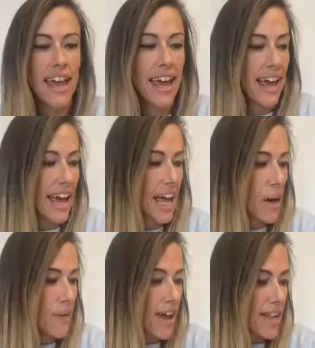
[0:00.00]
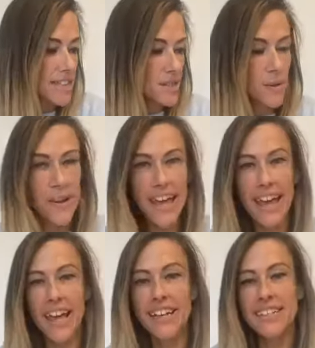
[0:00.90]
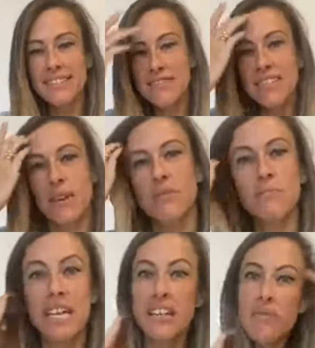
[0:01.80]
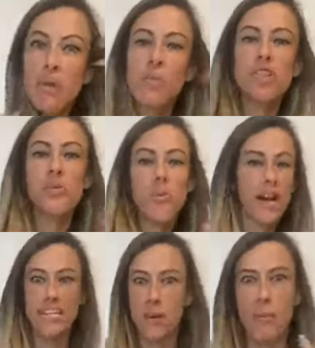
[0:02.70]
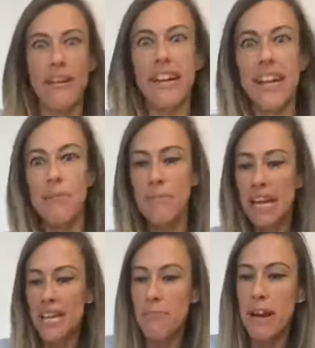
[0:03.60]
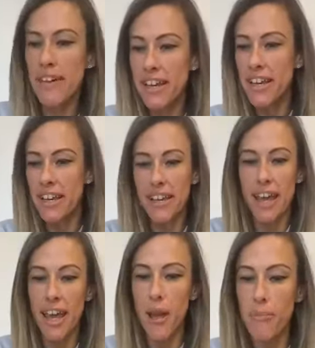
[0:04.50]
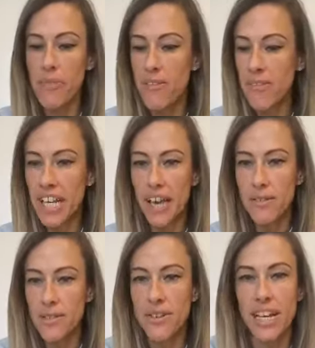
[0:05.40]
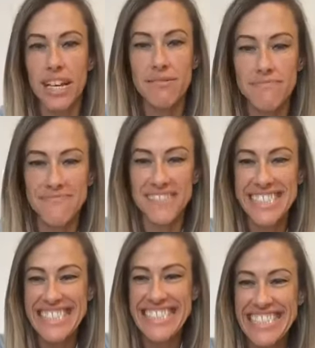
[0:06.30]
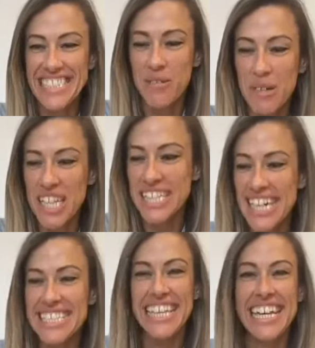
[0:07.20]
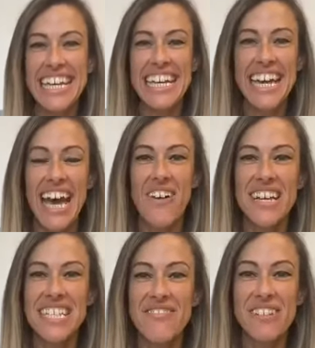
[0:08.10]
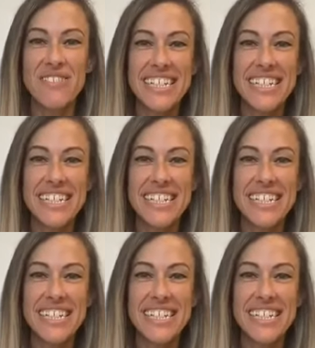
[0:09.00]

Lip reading: How y'all doing? That was me. I've been watching way too many American videos right now. I do apologize. How is everyone?